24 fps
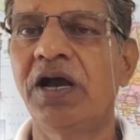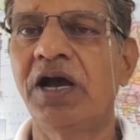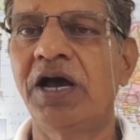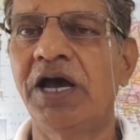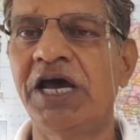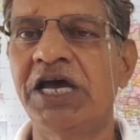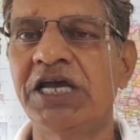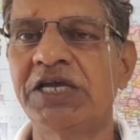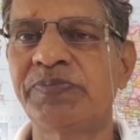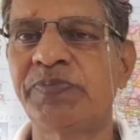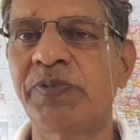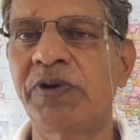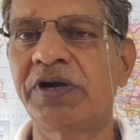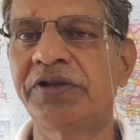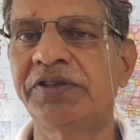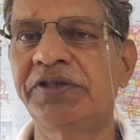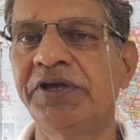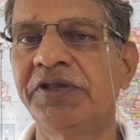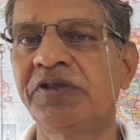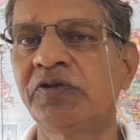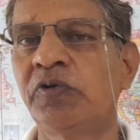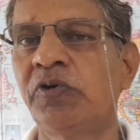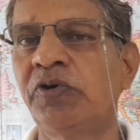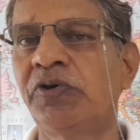As per
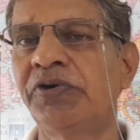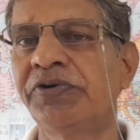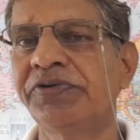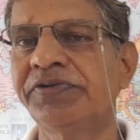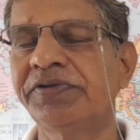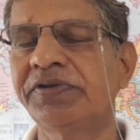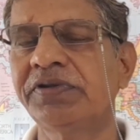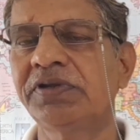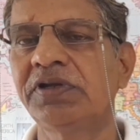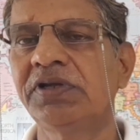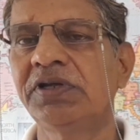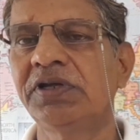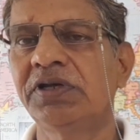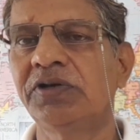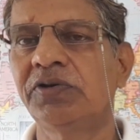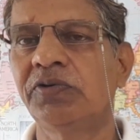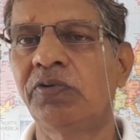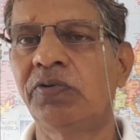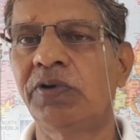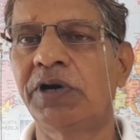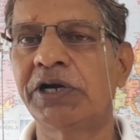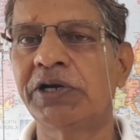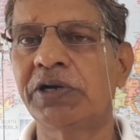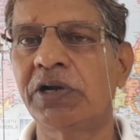this goods,
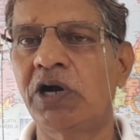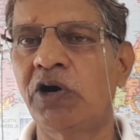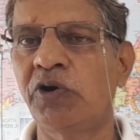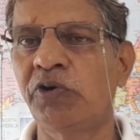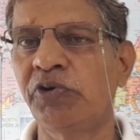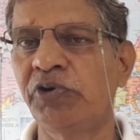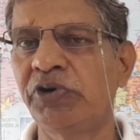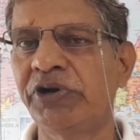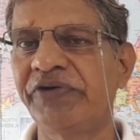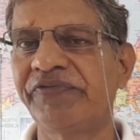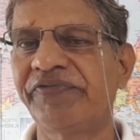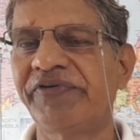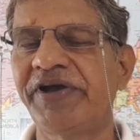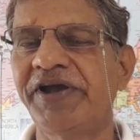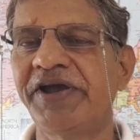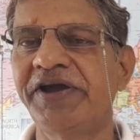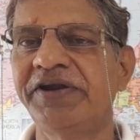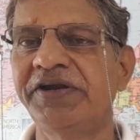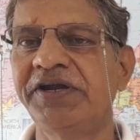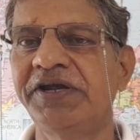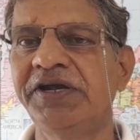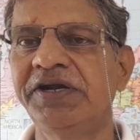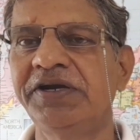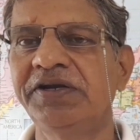how you
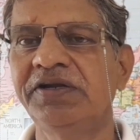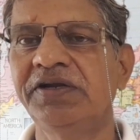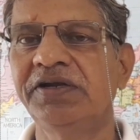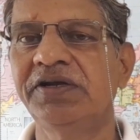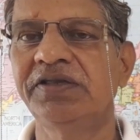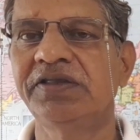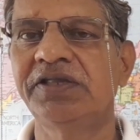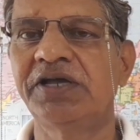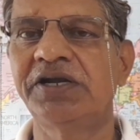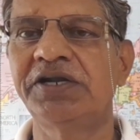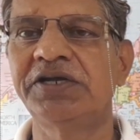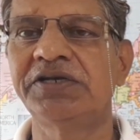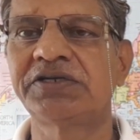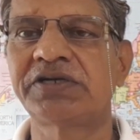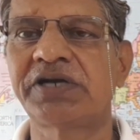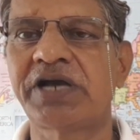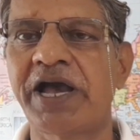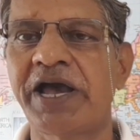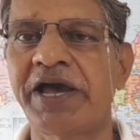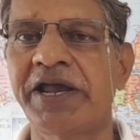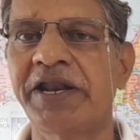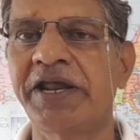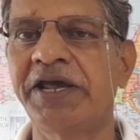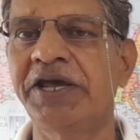define it? That is
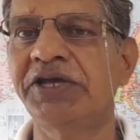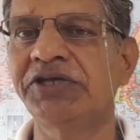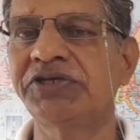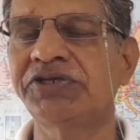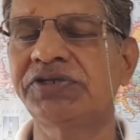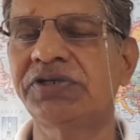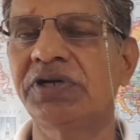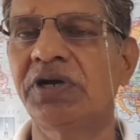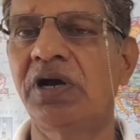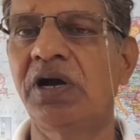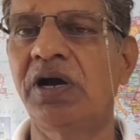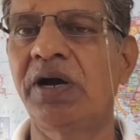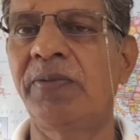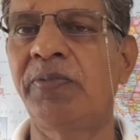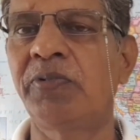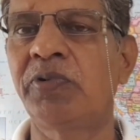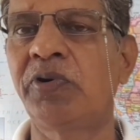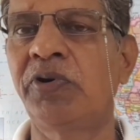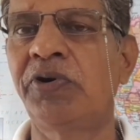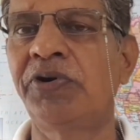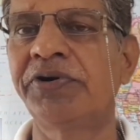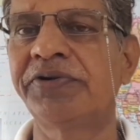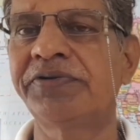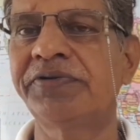carriage of
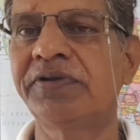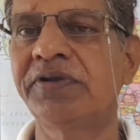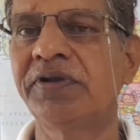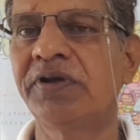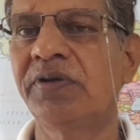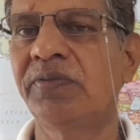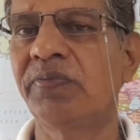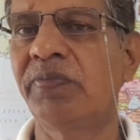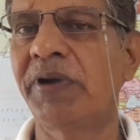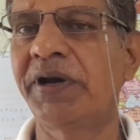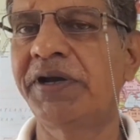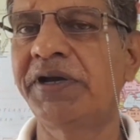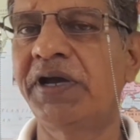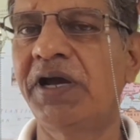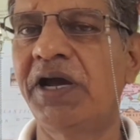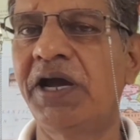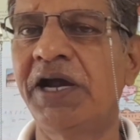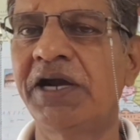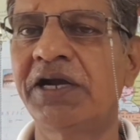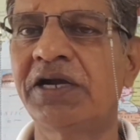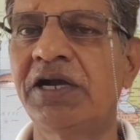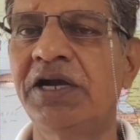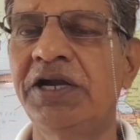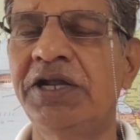goods by
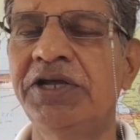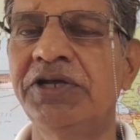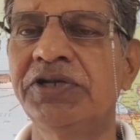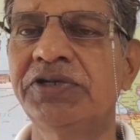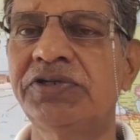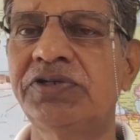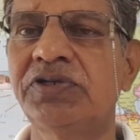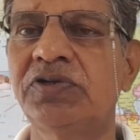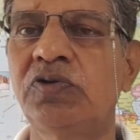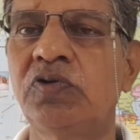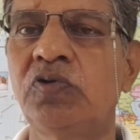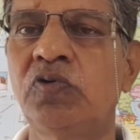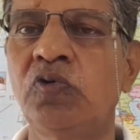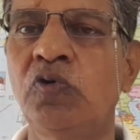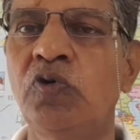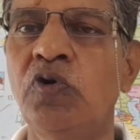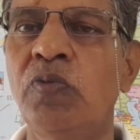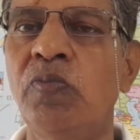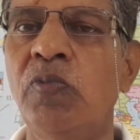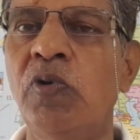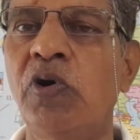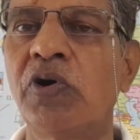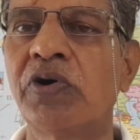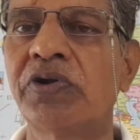at least two
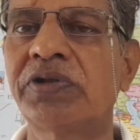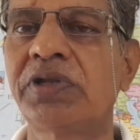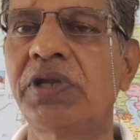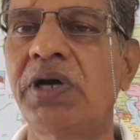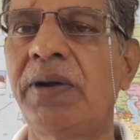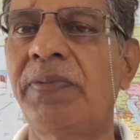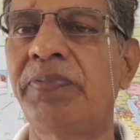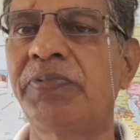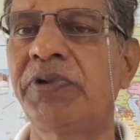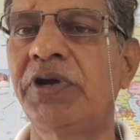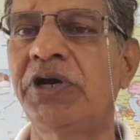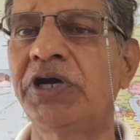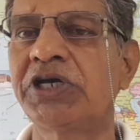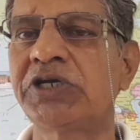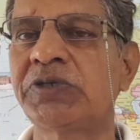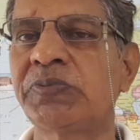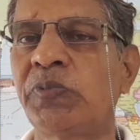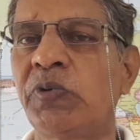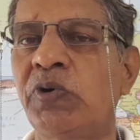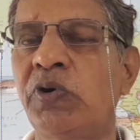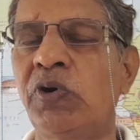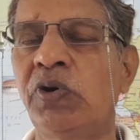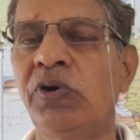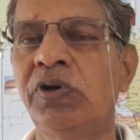modes of
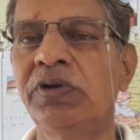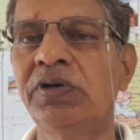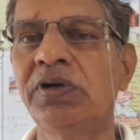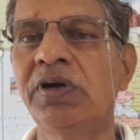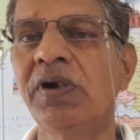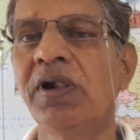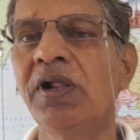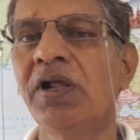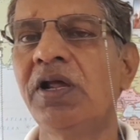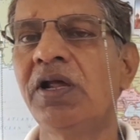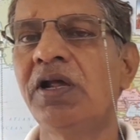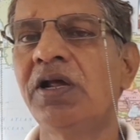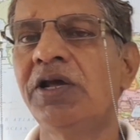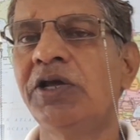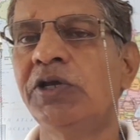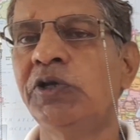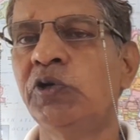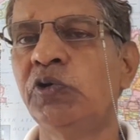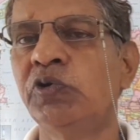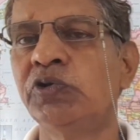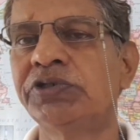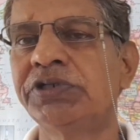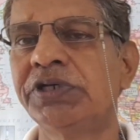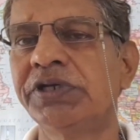transport
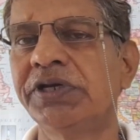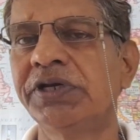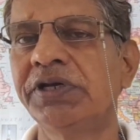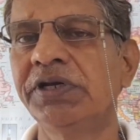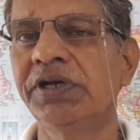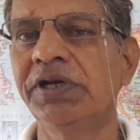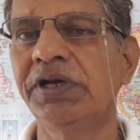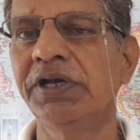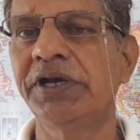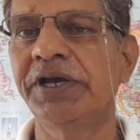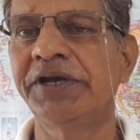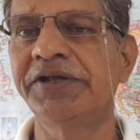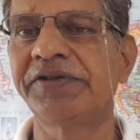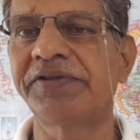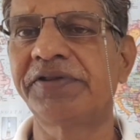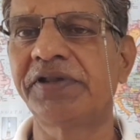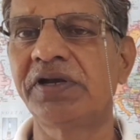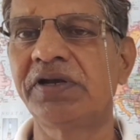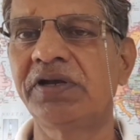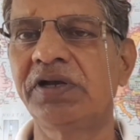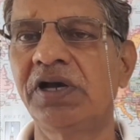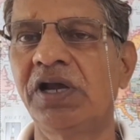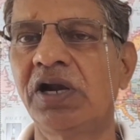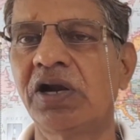using a
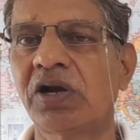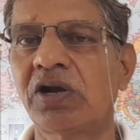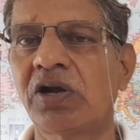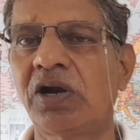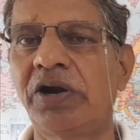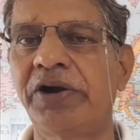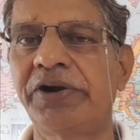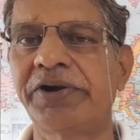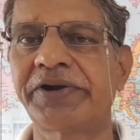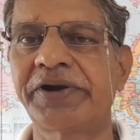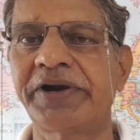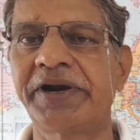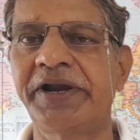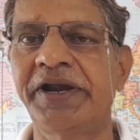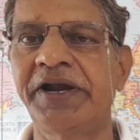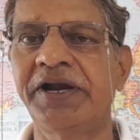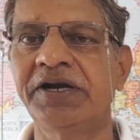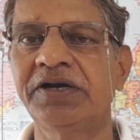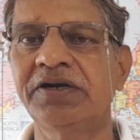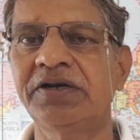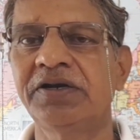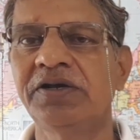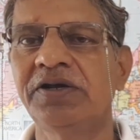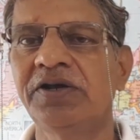single
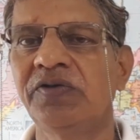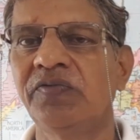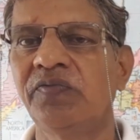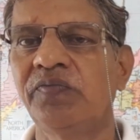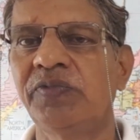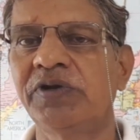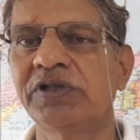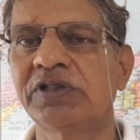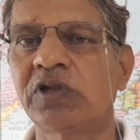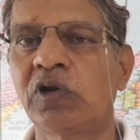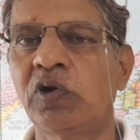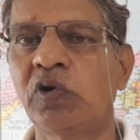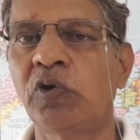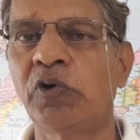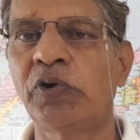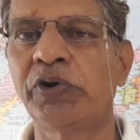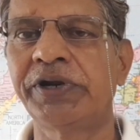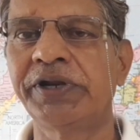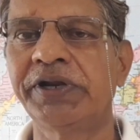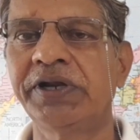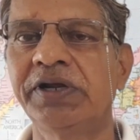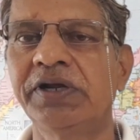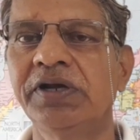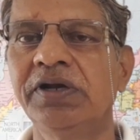contract with
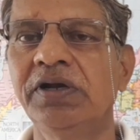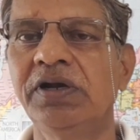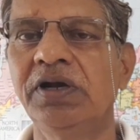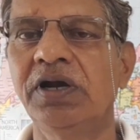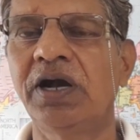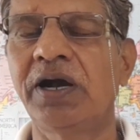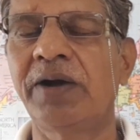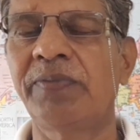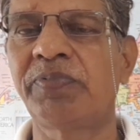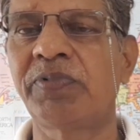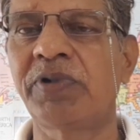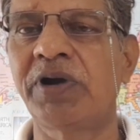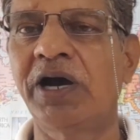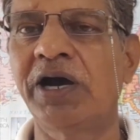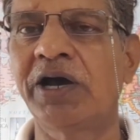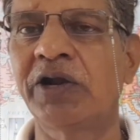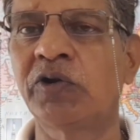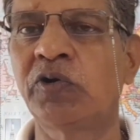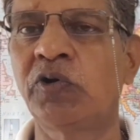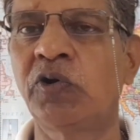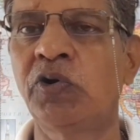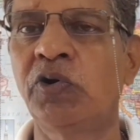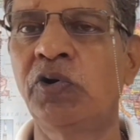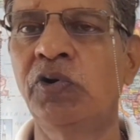loading of
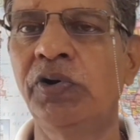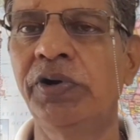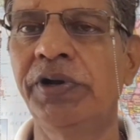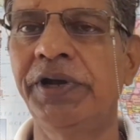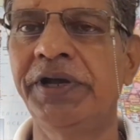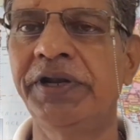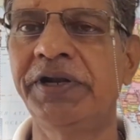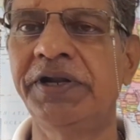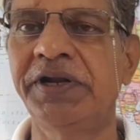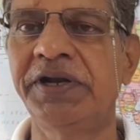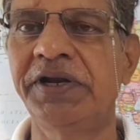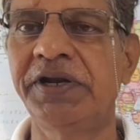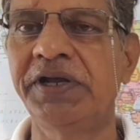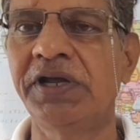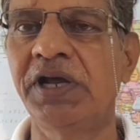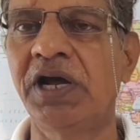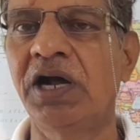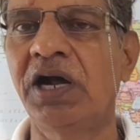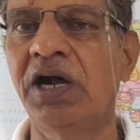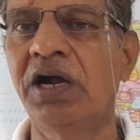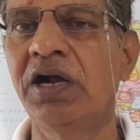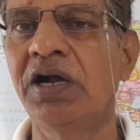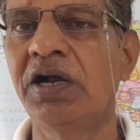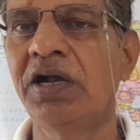cargo in
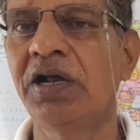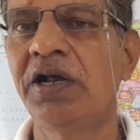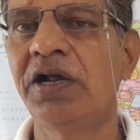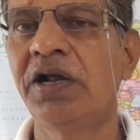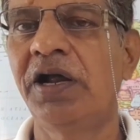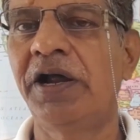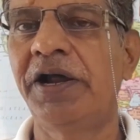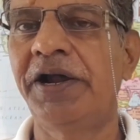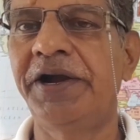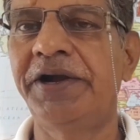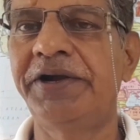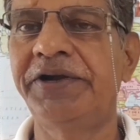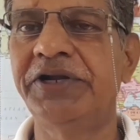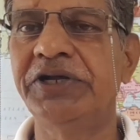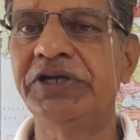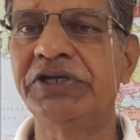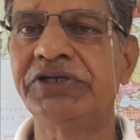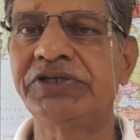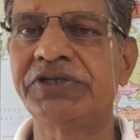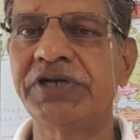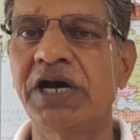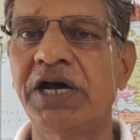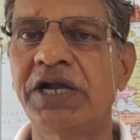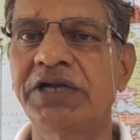India and
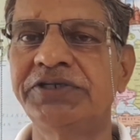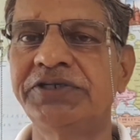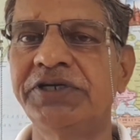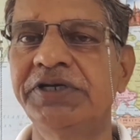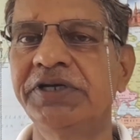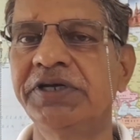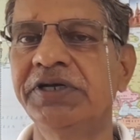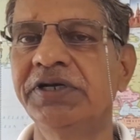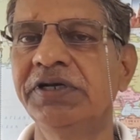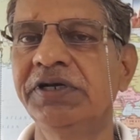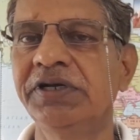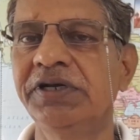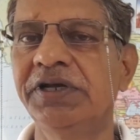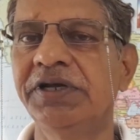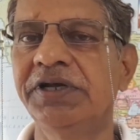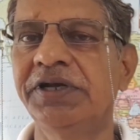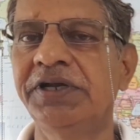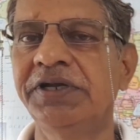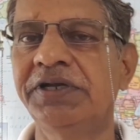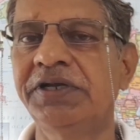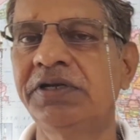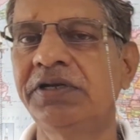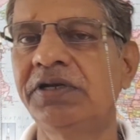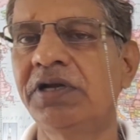discharging
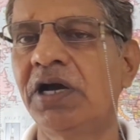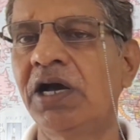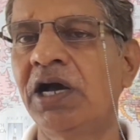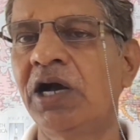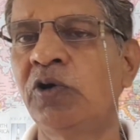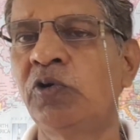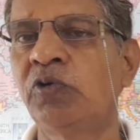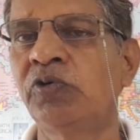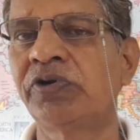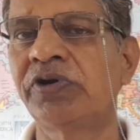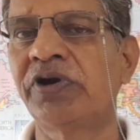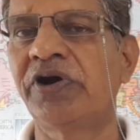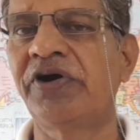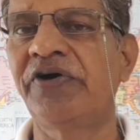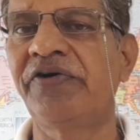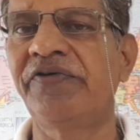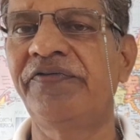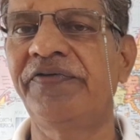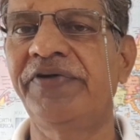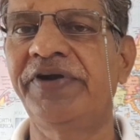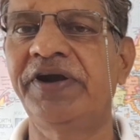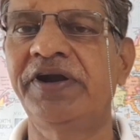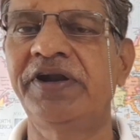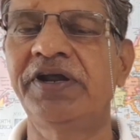it out
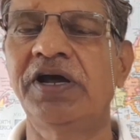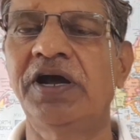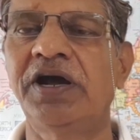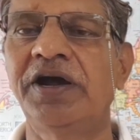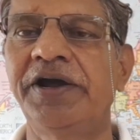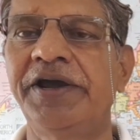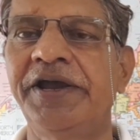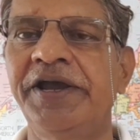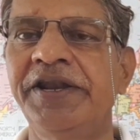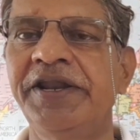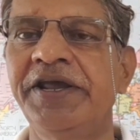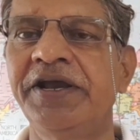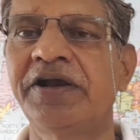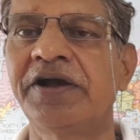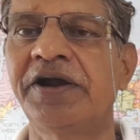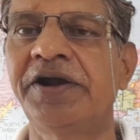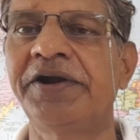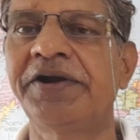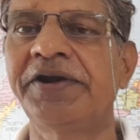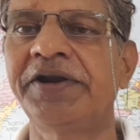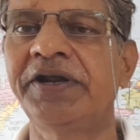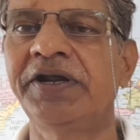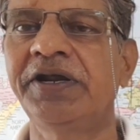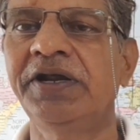of India, any
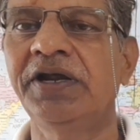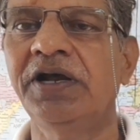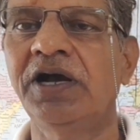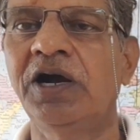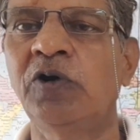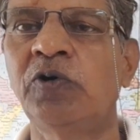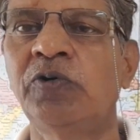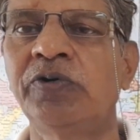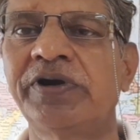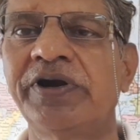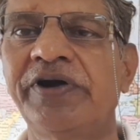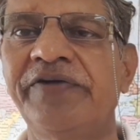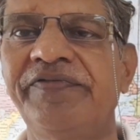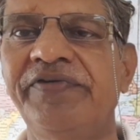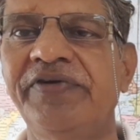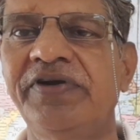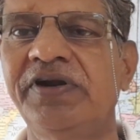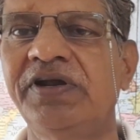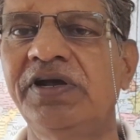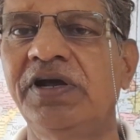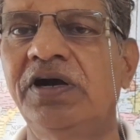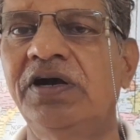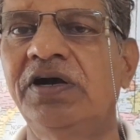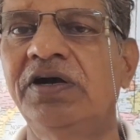country out of
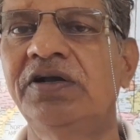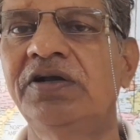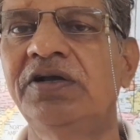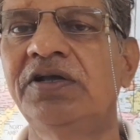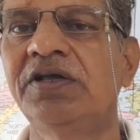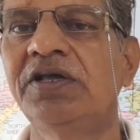India.